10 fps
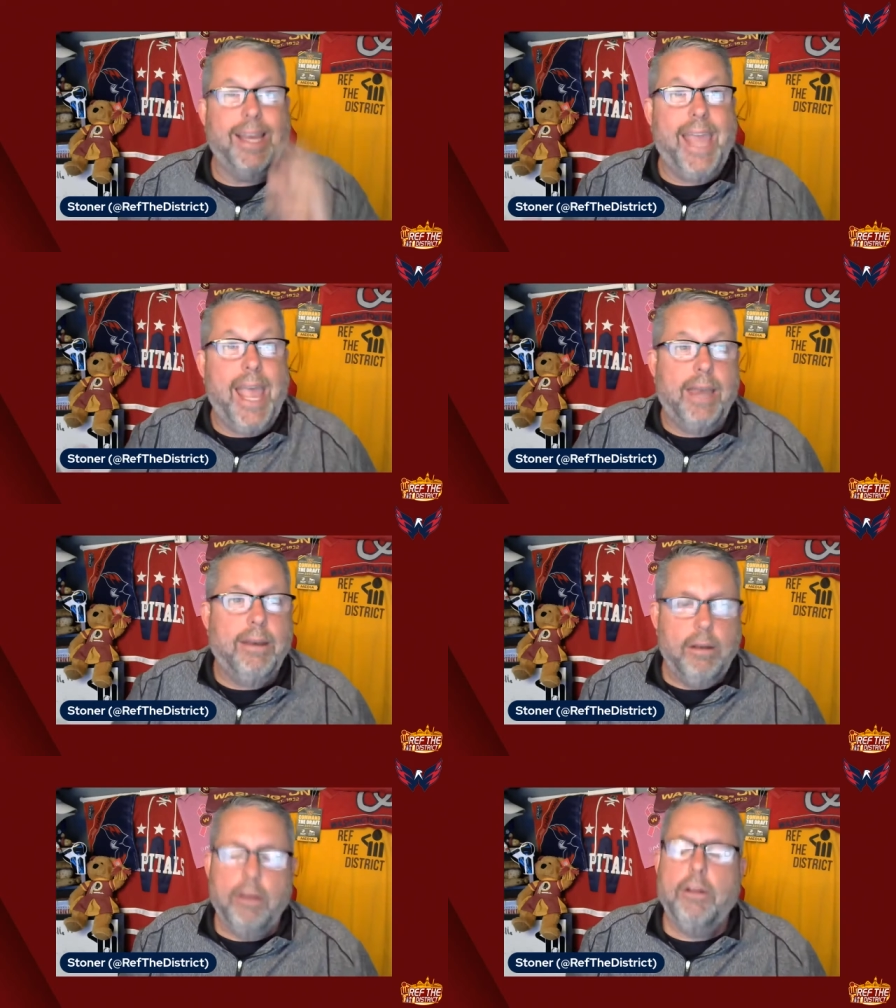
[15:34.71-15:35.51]

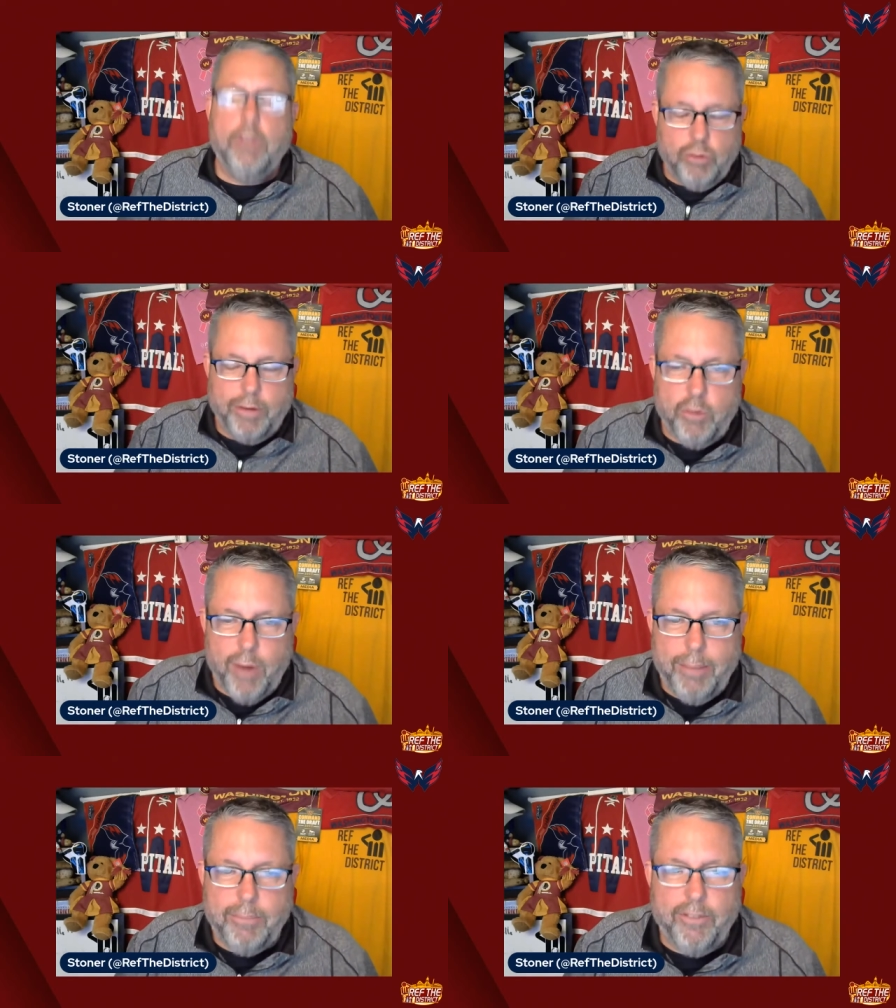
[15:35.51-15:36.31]
Again, Trevor
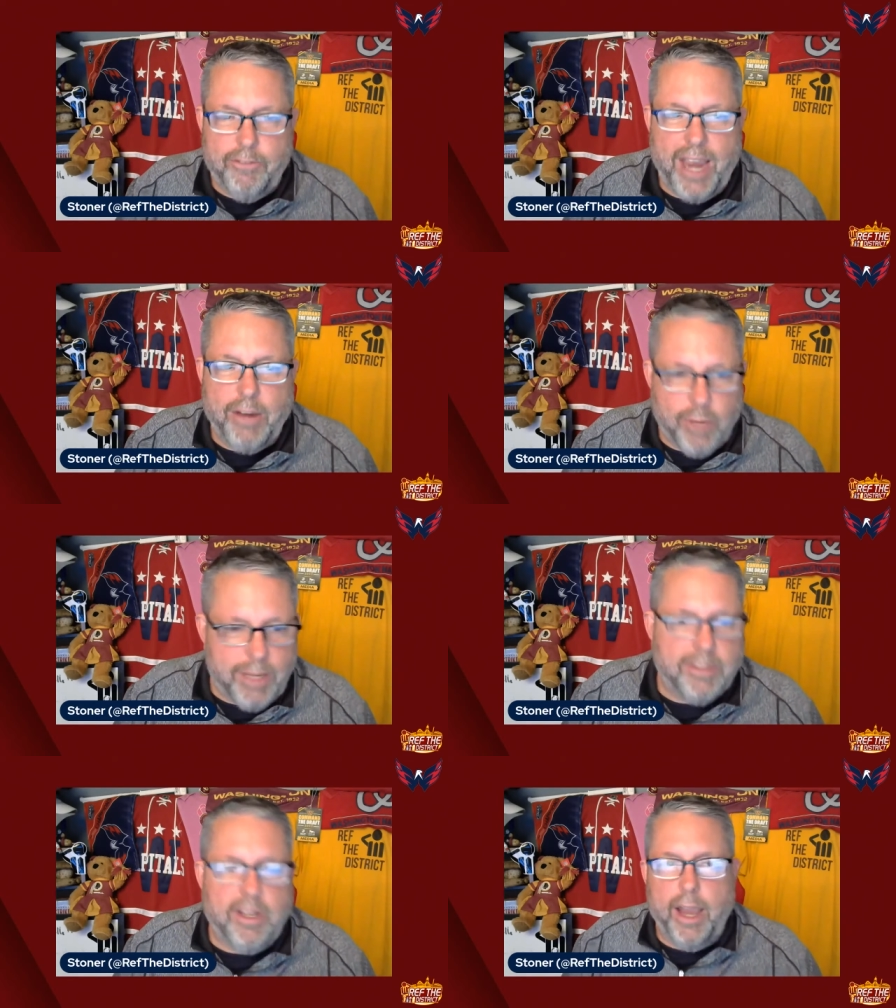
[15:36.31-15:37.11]
Van
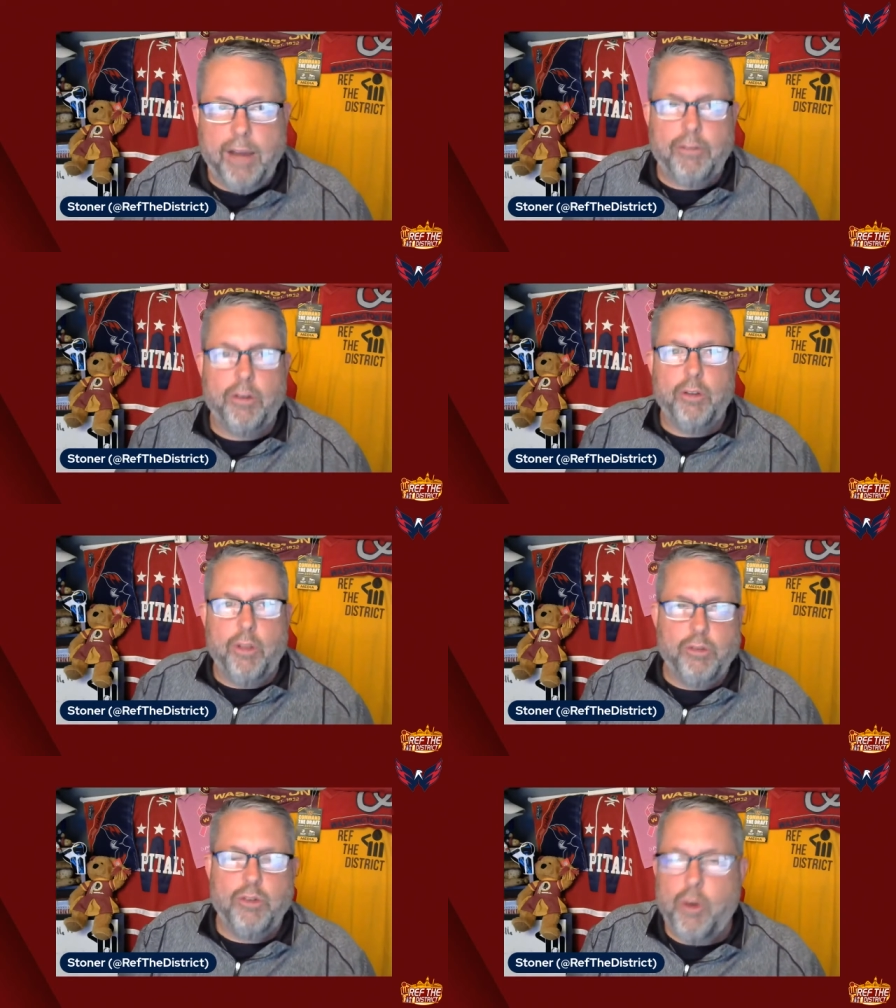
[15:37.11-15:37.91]
Riemsdyk, for
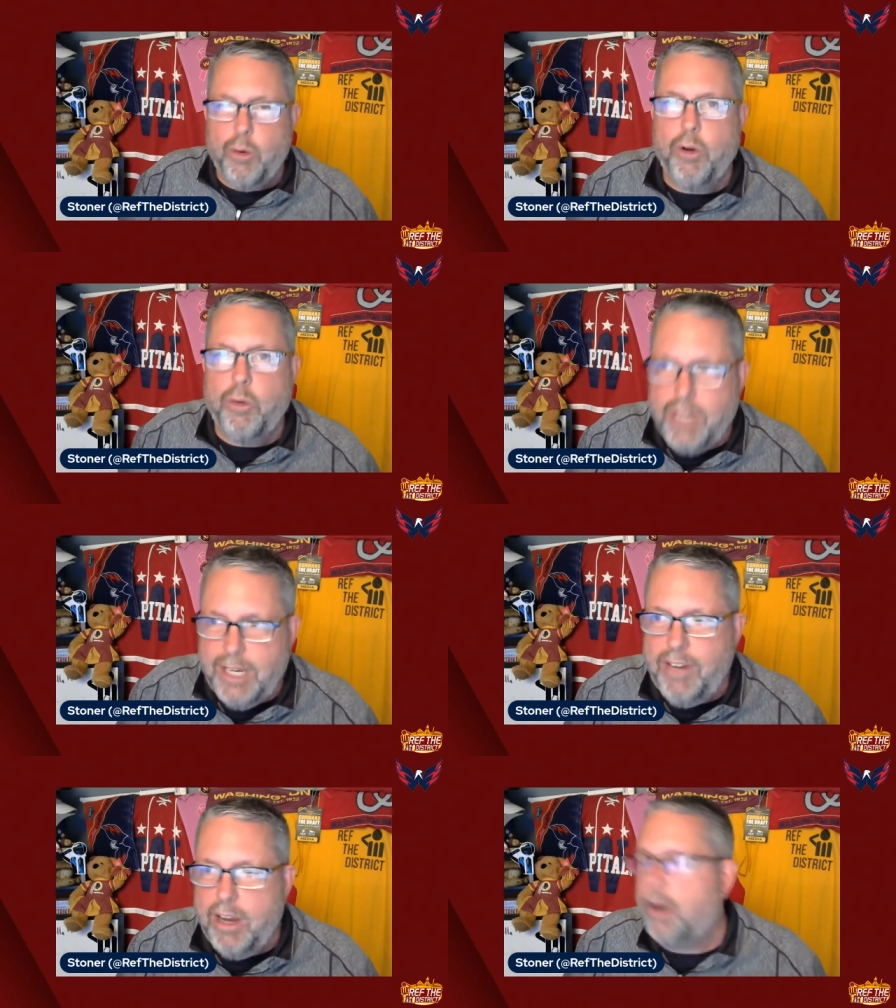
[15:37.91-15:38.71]
those who don't know
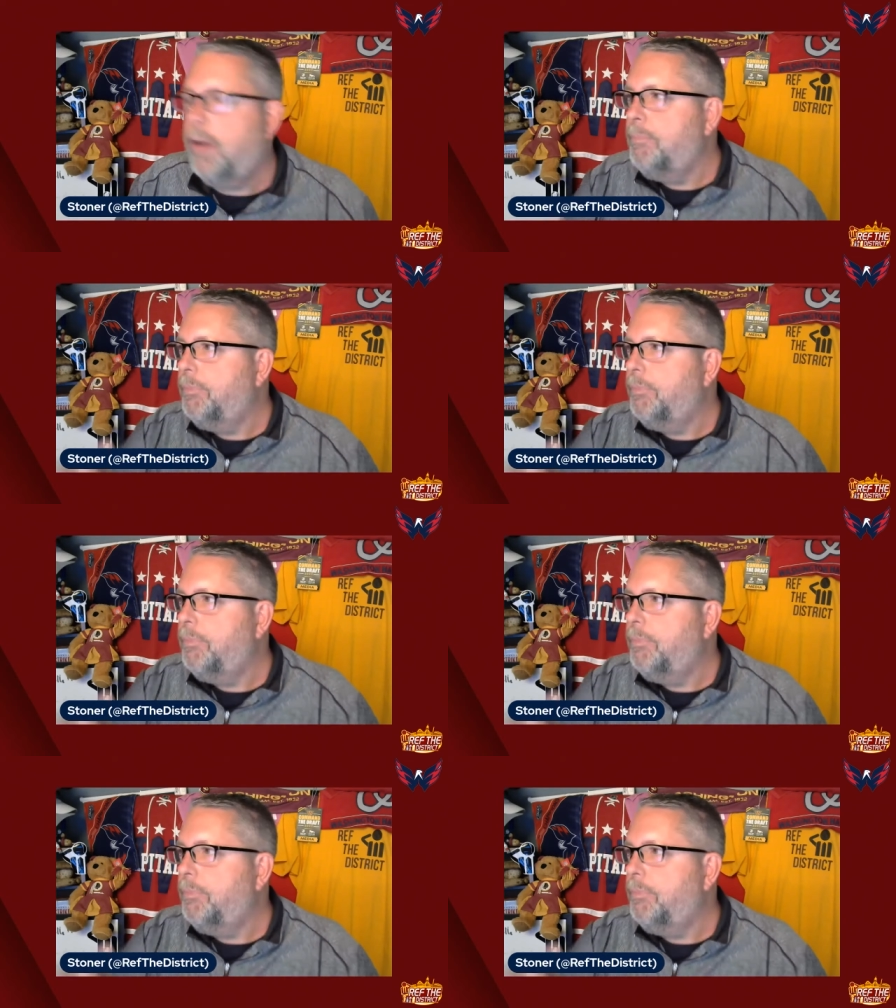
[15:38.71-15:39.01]
TVR.